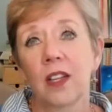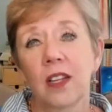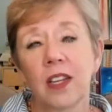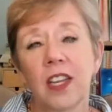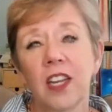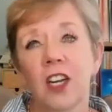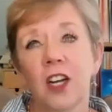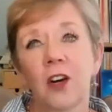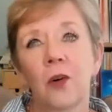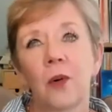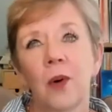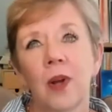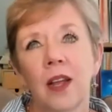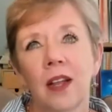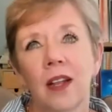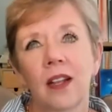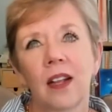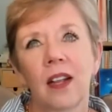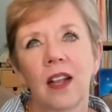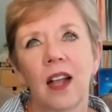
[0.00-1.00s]
Well, you know,
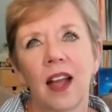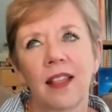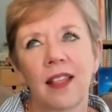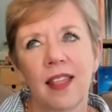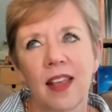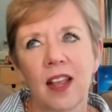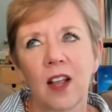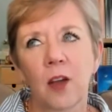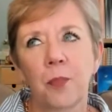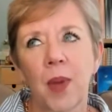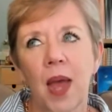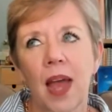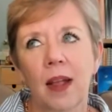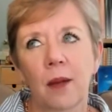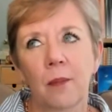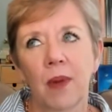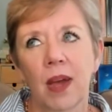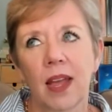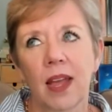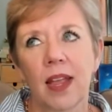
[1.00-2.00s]
I think
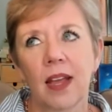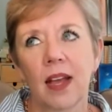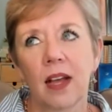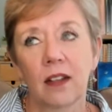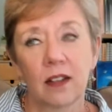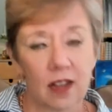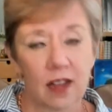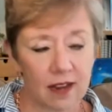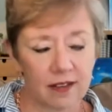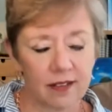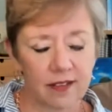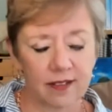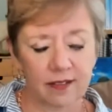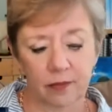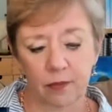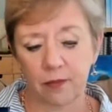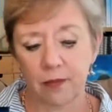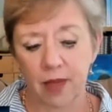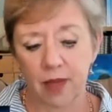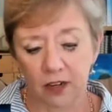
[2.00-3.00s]
back my I
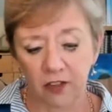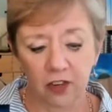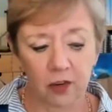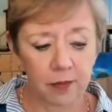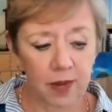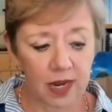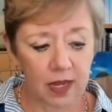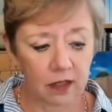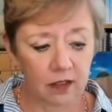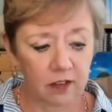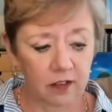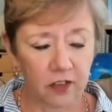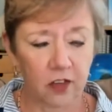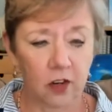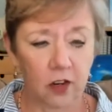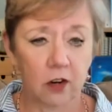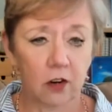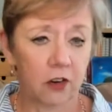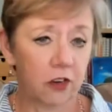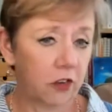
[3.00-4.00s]
mentioned my
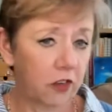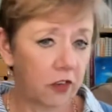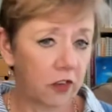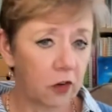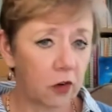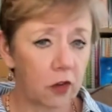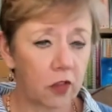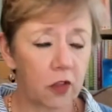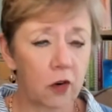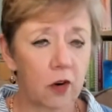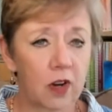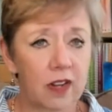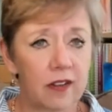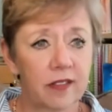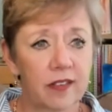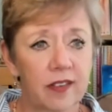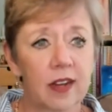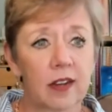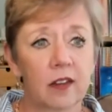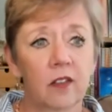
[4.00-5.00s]
eldest daughter just turned
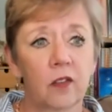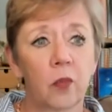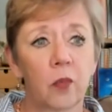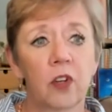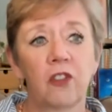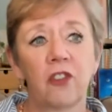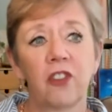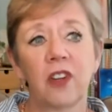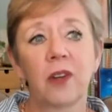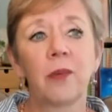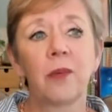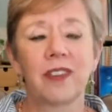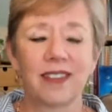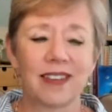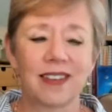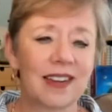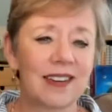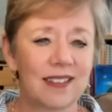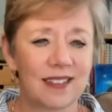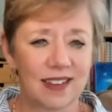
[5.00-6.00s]
36. When she
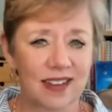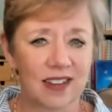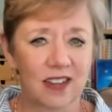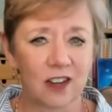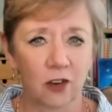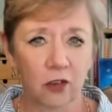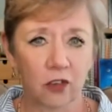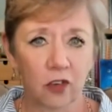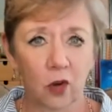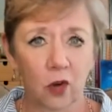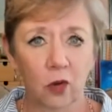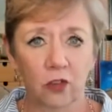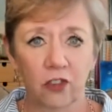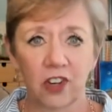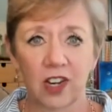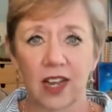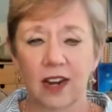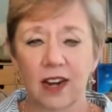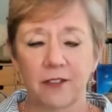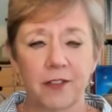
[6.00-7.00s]
was 19 years
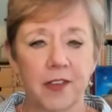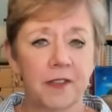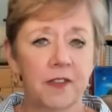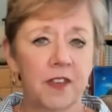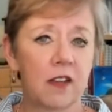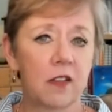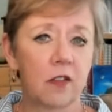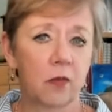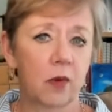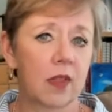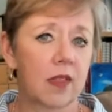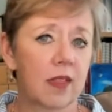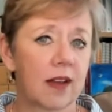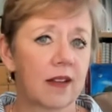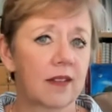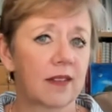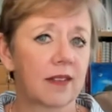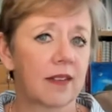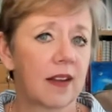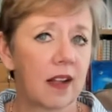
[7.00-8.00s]
old, she got a $53,000
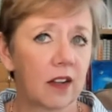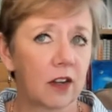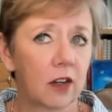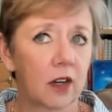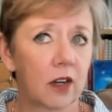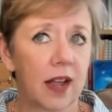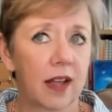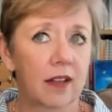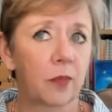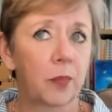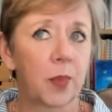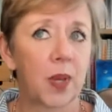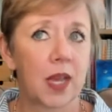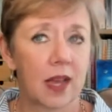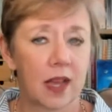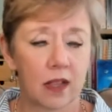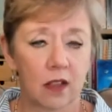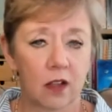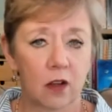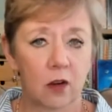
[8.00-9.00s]

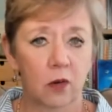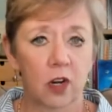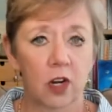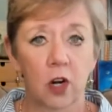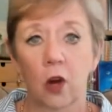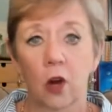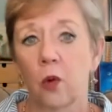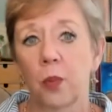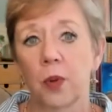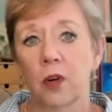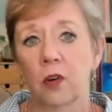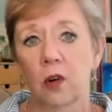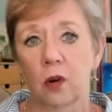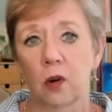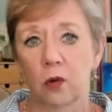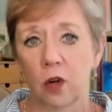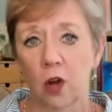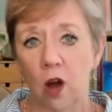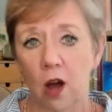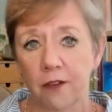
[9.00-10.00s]
SBA loan and opened
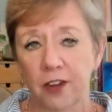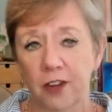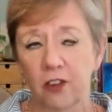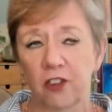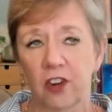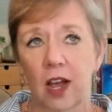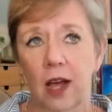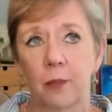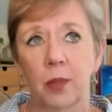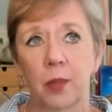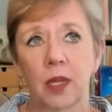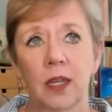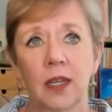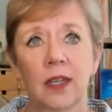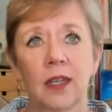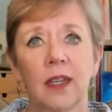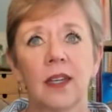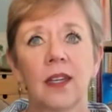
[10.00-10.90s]
her own coffee shop.